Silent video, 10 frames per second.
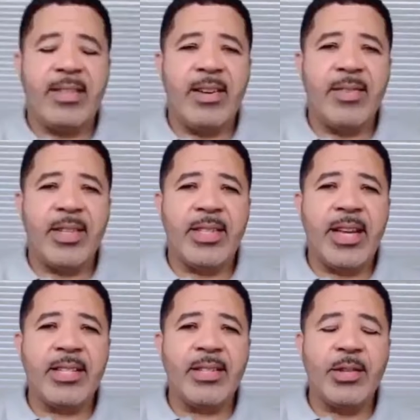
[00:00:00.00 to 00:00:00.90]
love it.
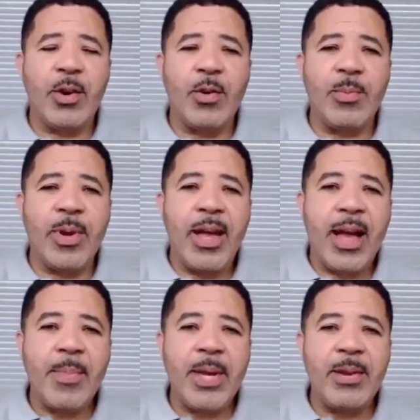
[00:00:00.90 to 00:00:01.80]
That's dope.
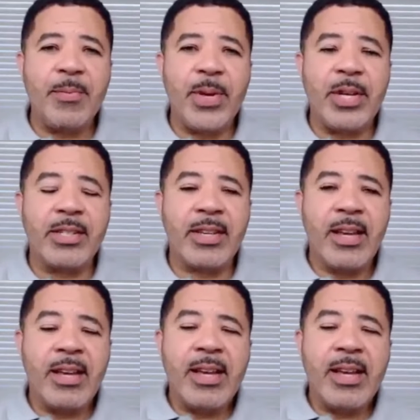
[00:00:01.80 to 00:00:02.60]
I mean, because